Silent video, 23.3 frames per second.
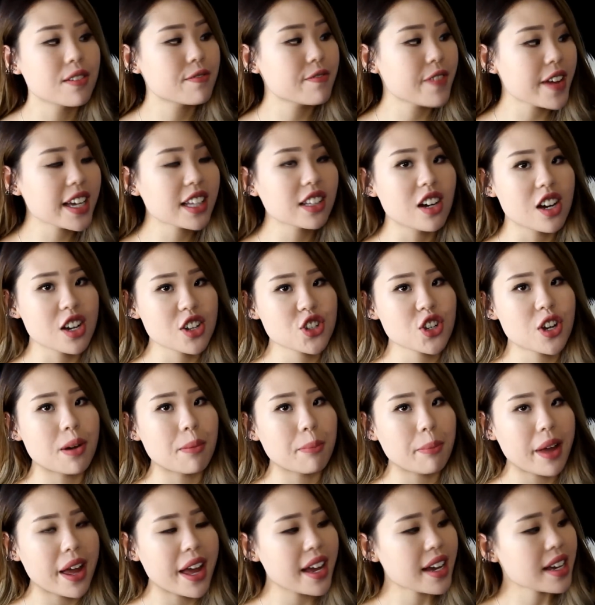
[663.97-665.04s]
fake
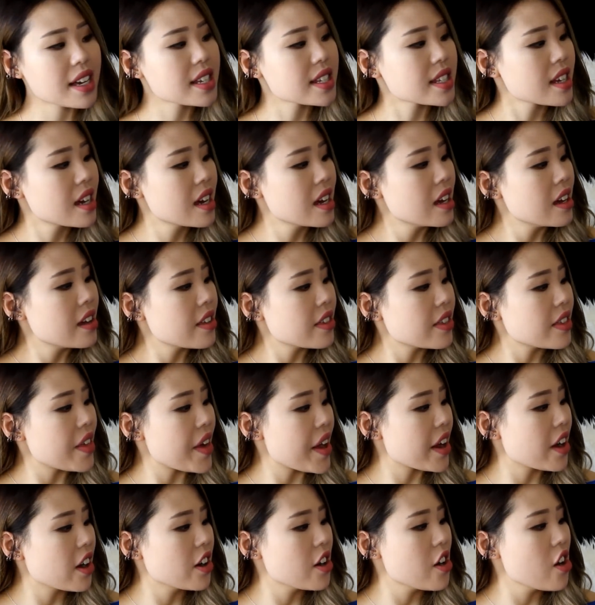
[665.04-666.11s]
Longchamp bags,
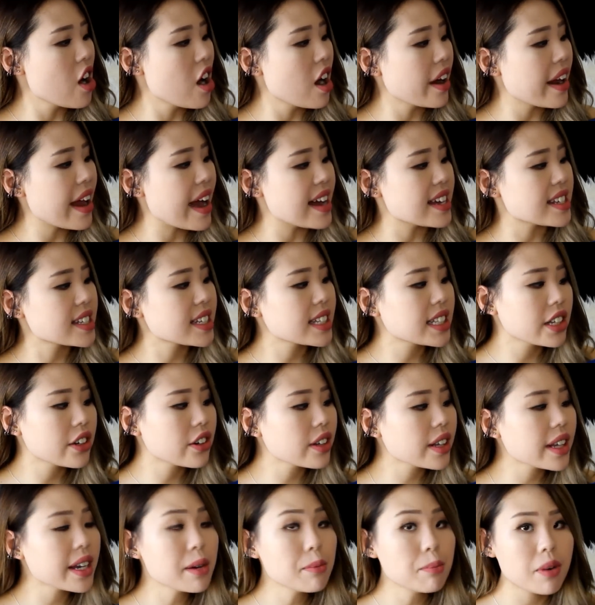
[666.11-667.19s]
they are not as
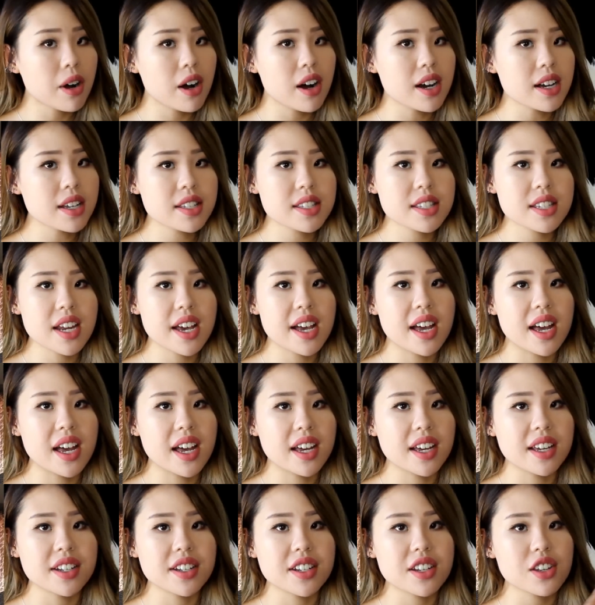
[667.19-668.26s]
clearly embossed
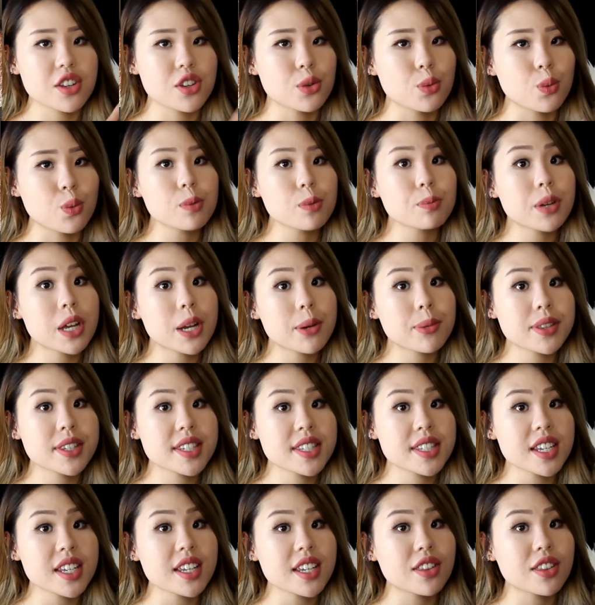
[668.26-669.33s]
and you be able to
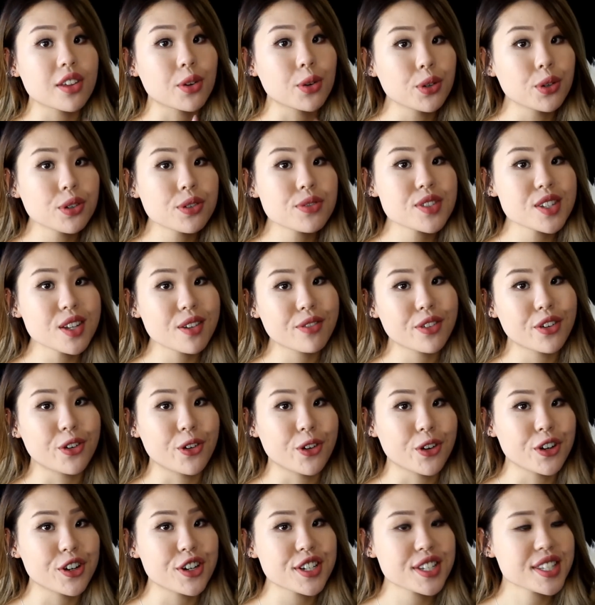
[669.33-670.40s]
see the hooves of the
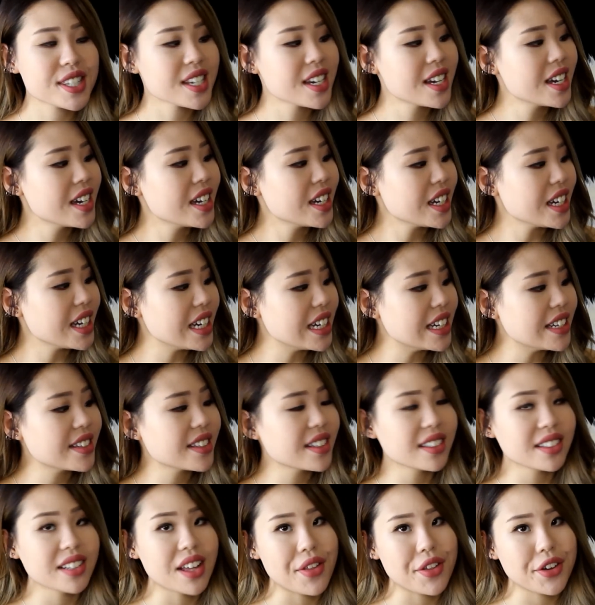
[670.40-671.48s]
horse in
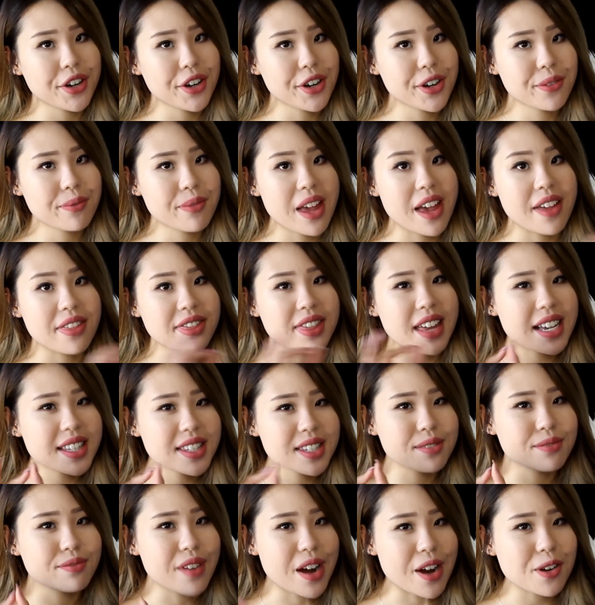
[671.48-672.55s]
the leather, and that's
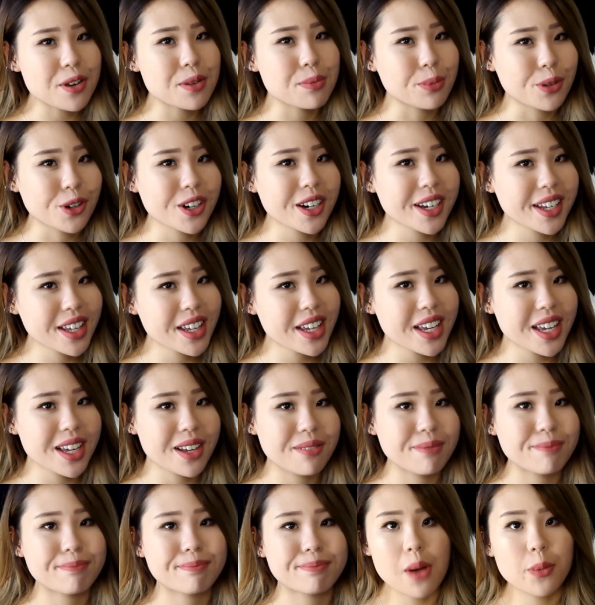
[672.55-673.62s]
a very important key.
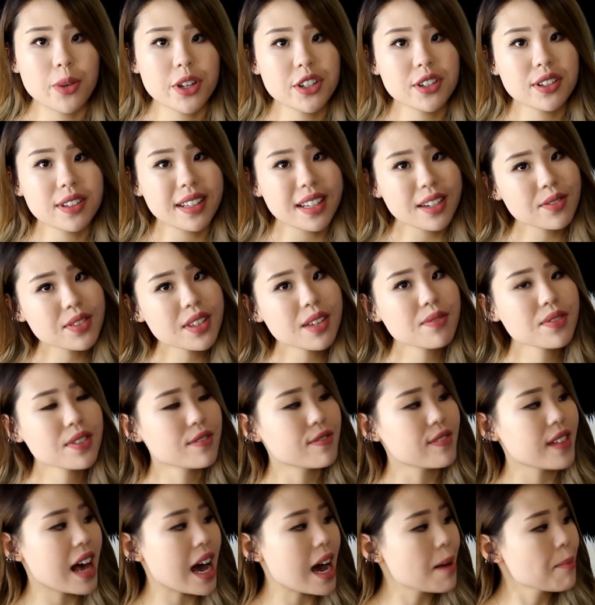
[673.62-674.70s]
And when you lift up the
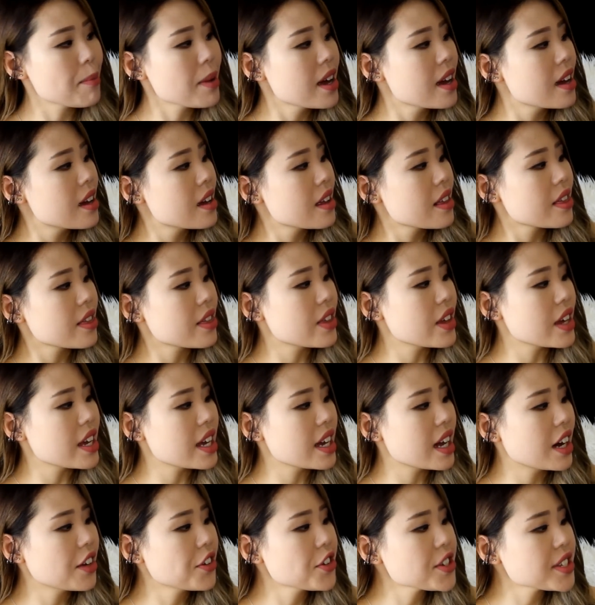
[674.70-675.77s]
flap,
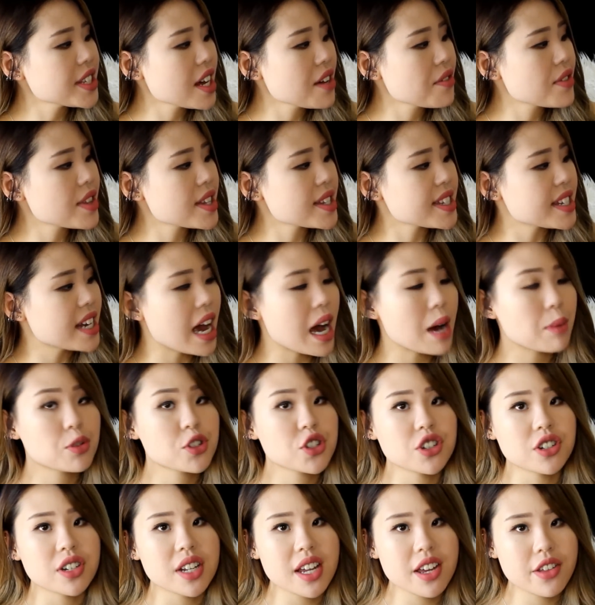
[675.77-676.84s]
the underside of the snap
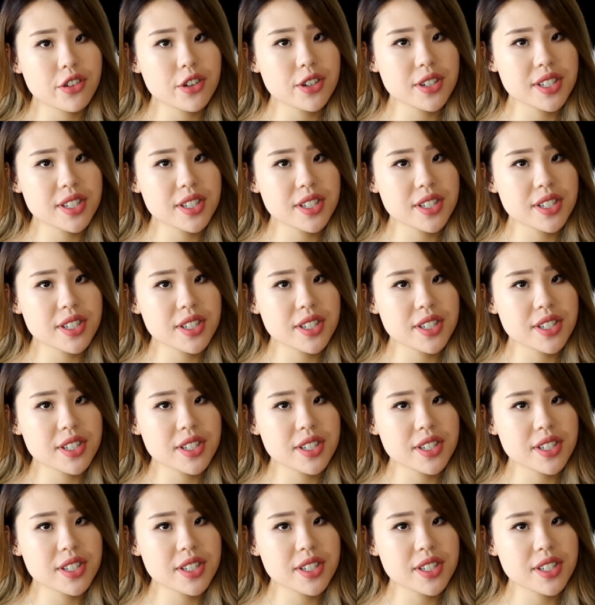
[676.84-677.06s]
should either